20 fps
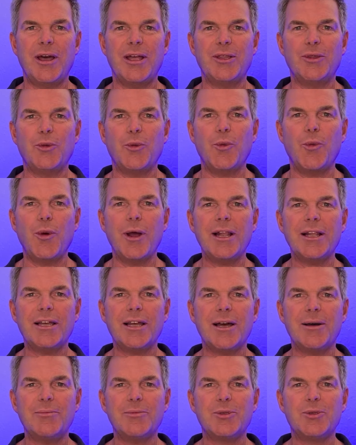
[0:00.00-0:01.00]
and
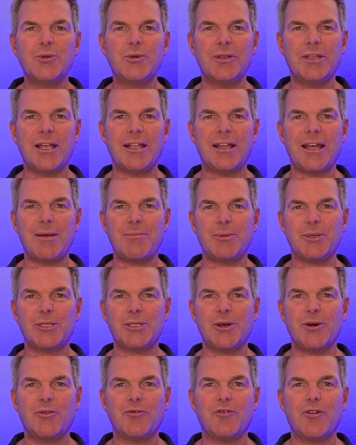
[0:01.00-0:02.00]
welcome to another
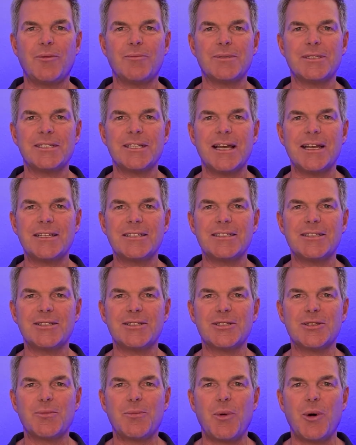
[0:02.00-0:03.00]
episode from
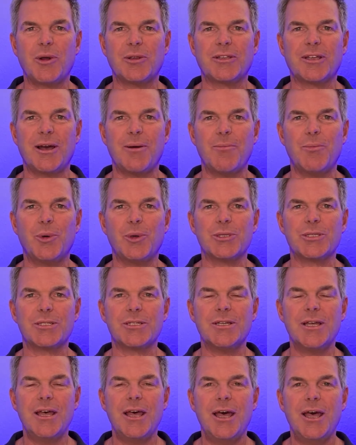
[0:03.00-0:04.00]
Zyxel Support
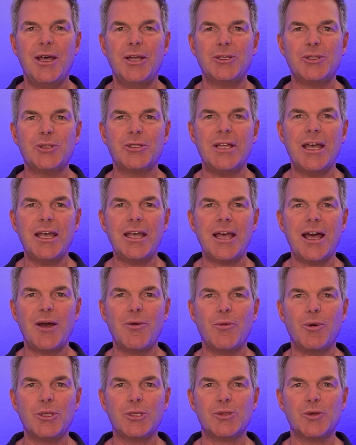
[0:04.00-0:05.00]
Campus. Today I
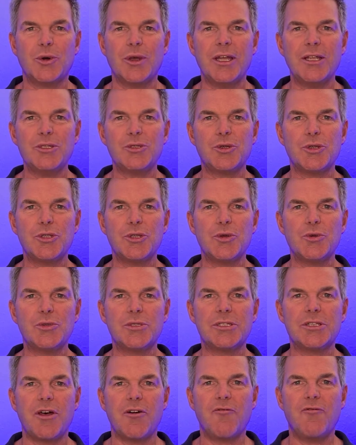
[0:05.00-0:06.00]
want to
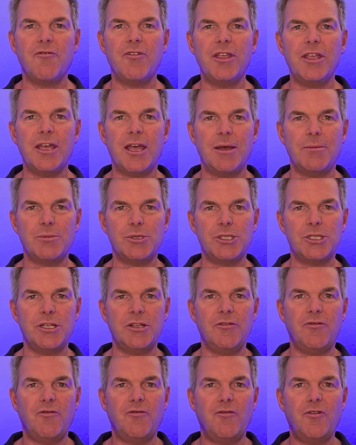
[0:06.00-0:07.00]
introduce the
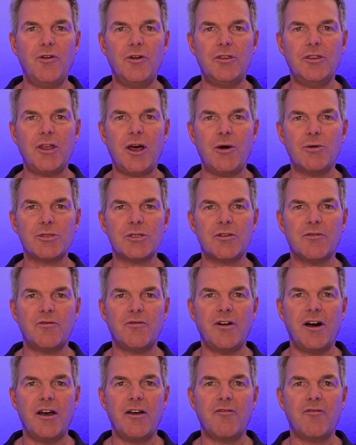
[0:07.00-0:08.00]
VMG
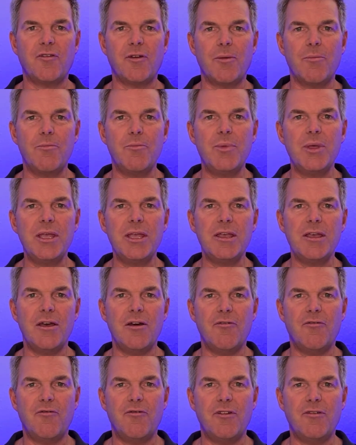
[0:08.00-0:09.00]

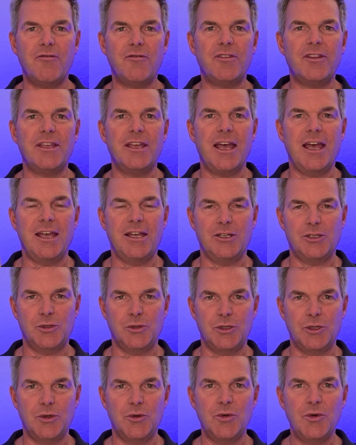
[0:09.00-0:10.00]
4005B50A
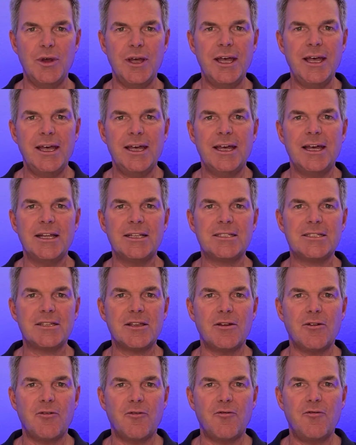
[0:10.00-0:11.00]
to you. It's
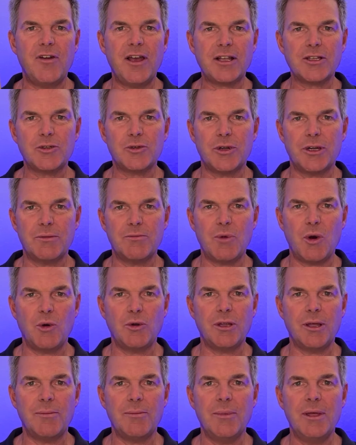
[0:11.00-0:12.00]
a vectoring
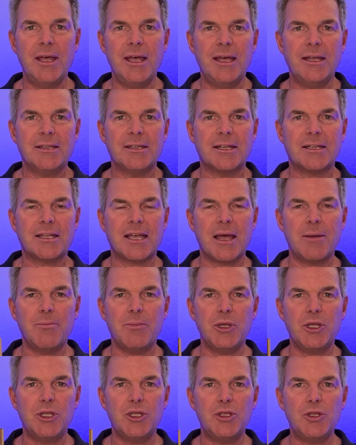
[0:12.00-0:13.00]
modem that can
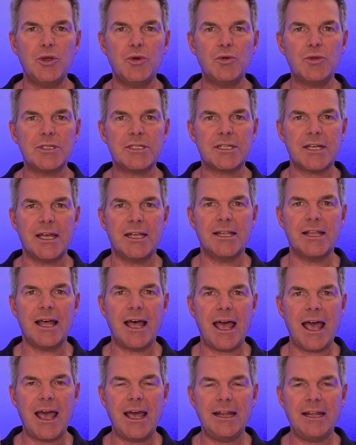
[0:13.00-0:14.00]
be used in
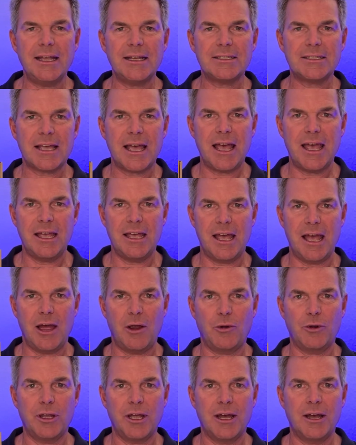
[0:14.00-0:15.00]
the Annex A
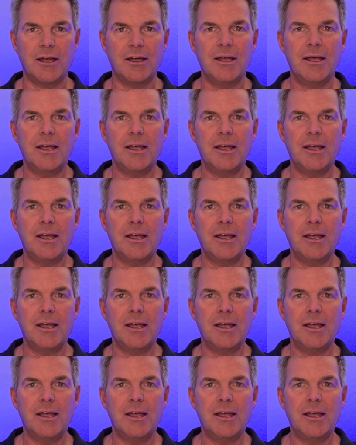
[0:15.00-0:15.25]
area.